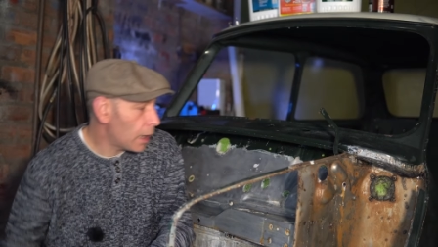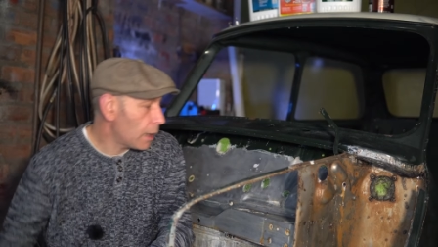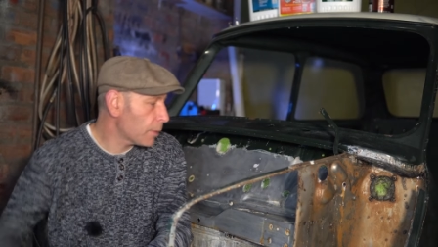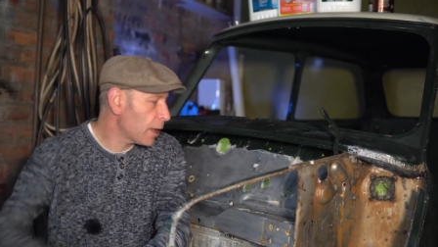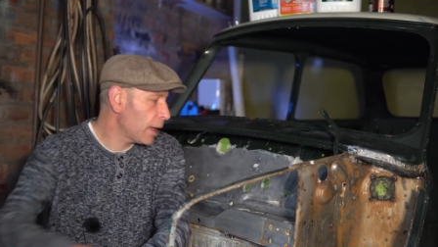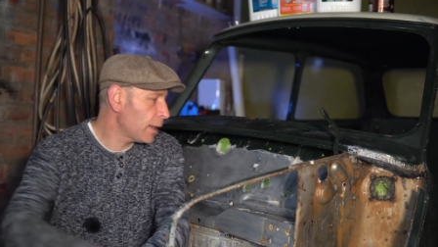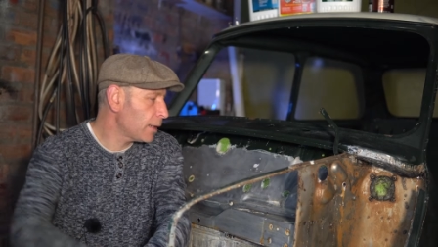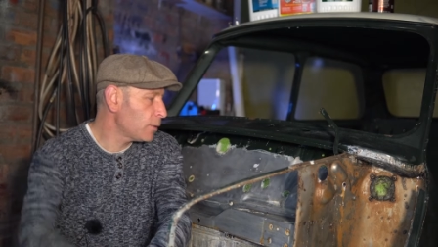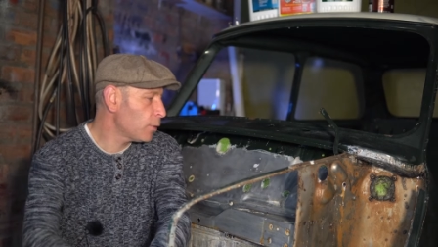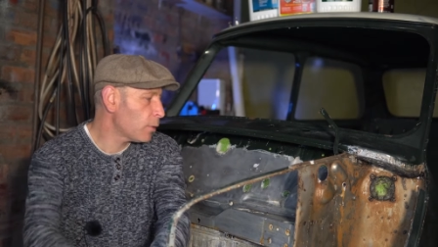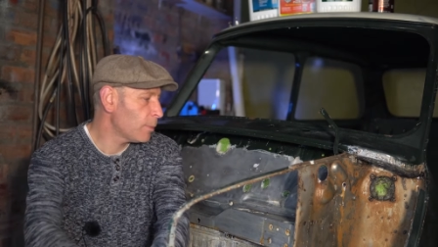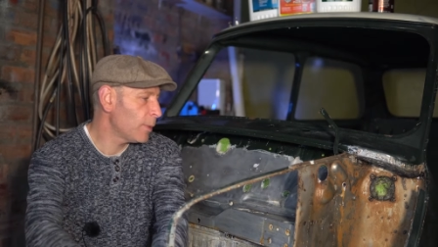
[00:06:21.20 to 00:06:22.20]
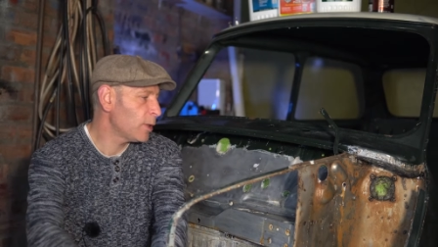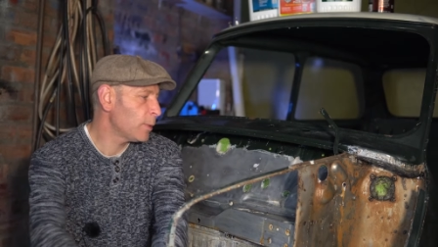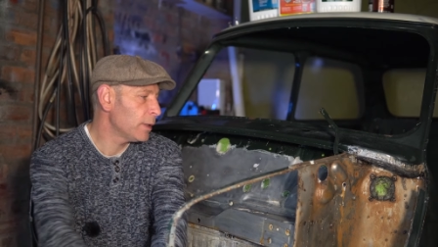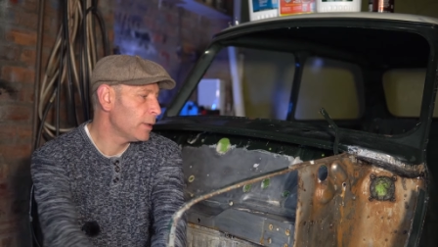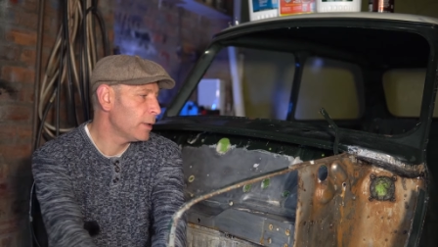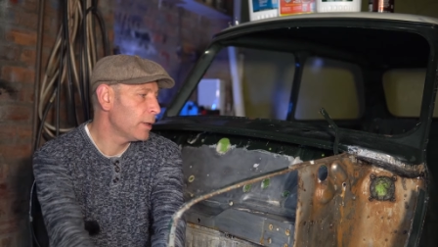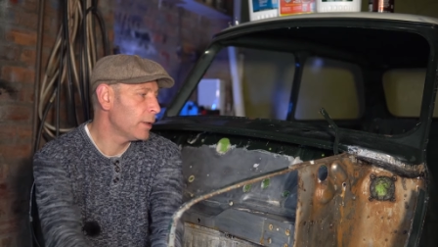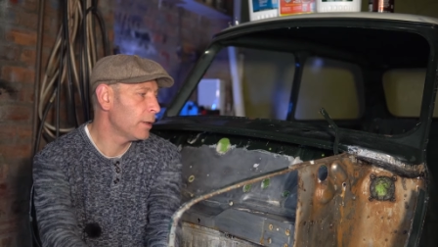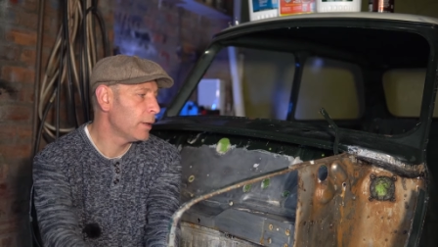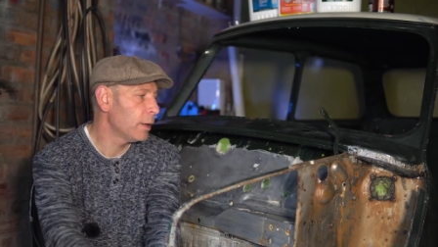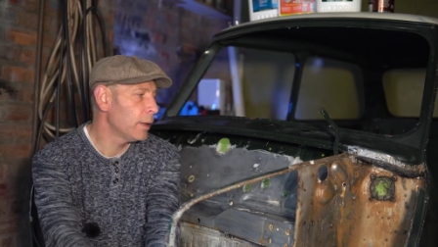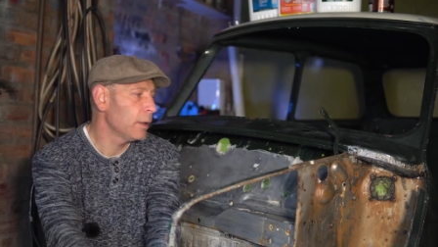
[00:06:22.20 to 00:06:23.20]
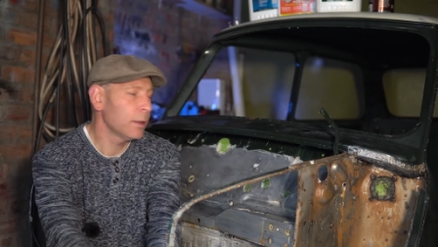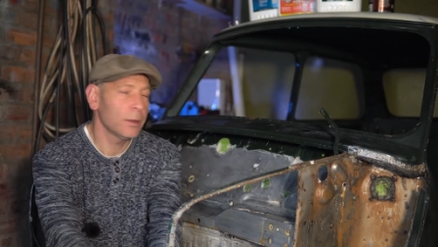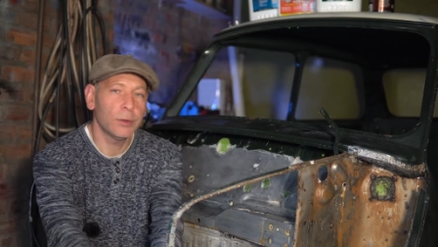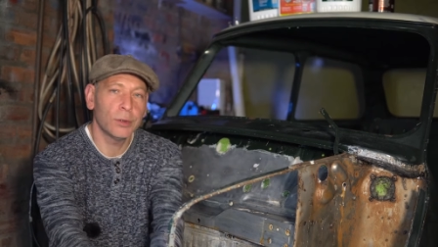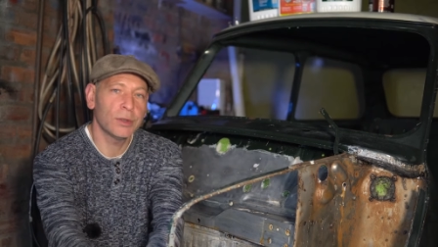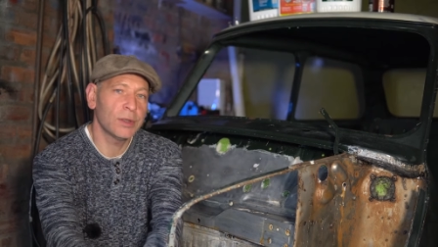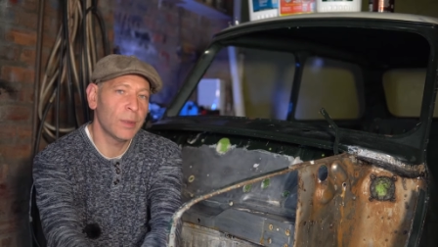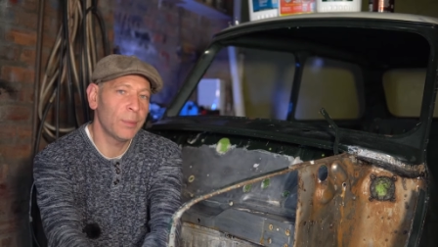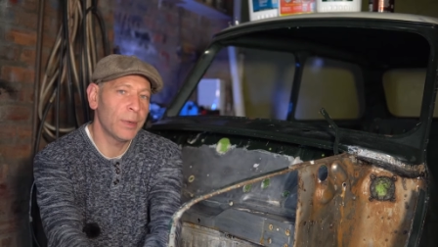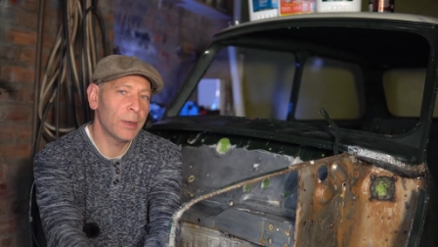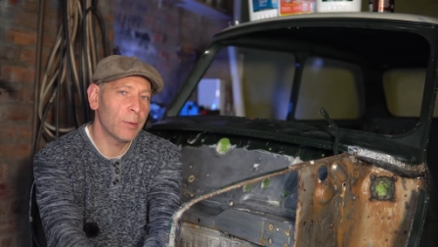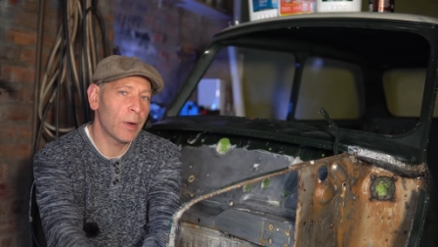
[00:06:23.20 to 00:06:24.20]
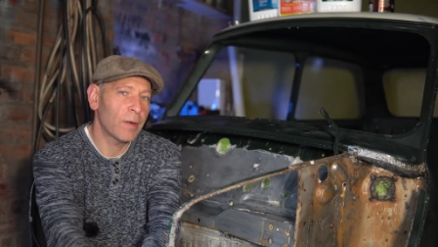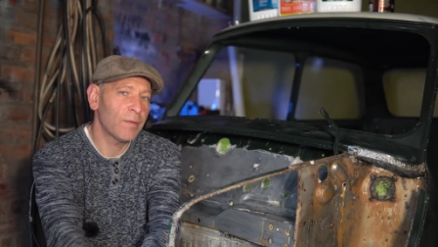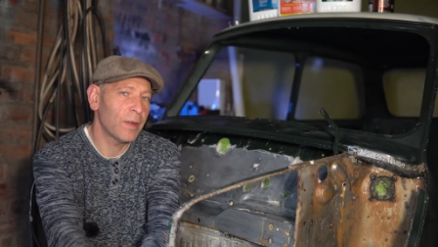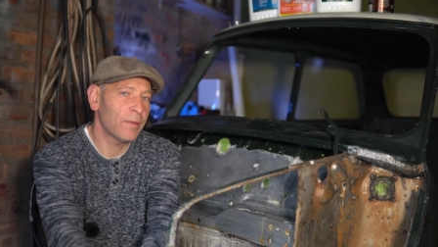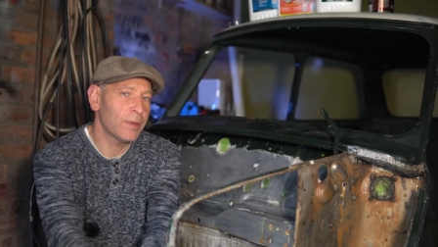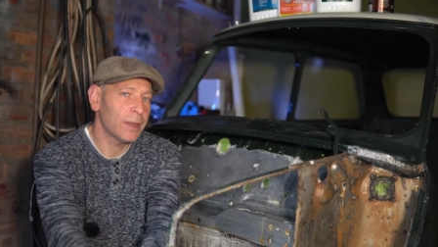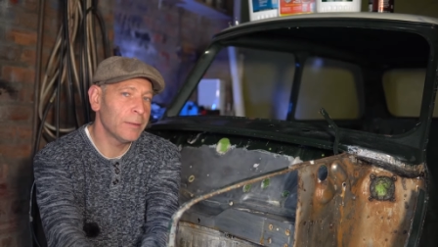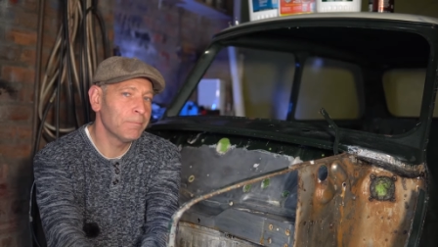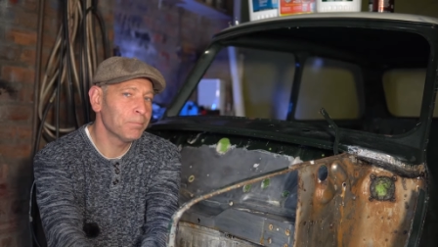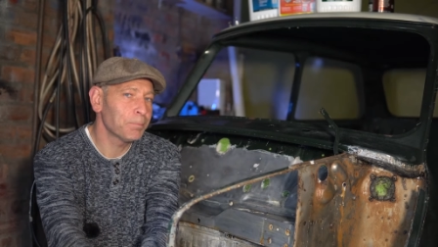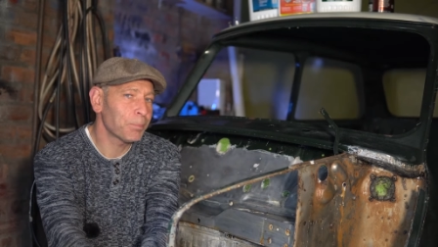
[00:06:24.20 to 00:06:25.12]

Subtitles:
I'm kind of torn between using the POR15